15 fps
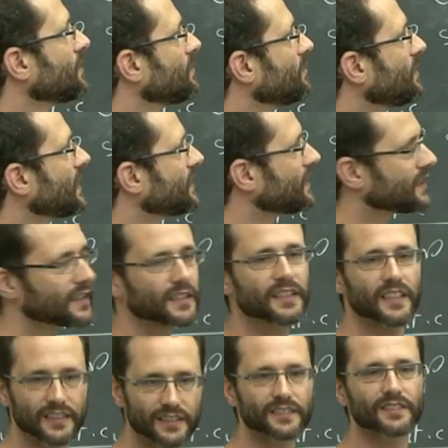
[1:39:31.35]
But uh,
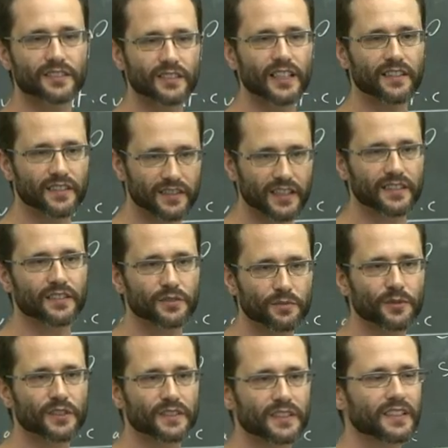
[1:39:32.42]
yes, so that's, that's a good
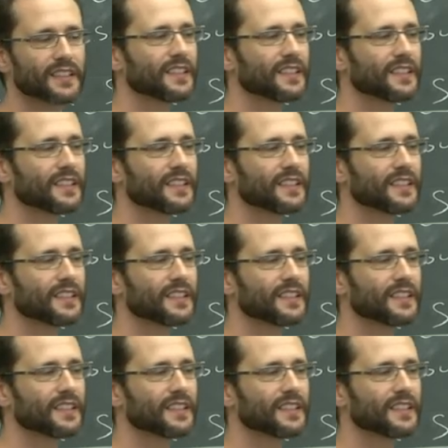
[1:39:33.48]
point.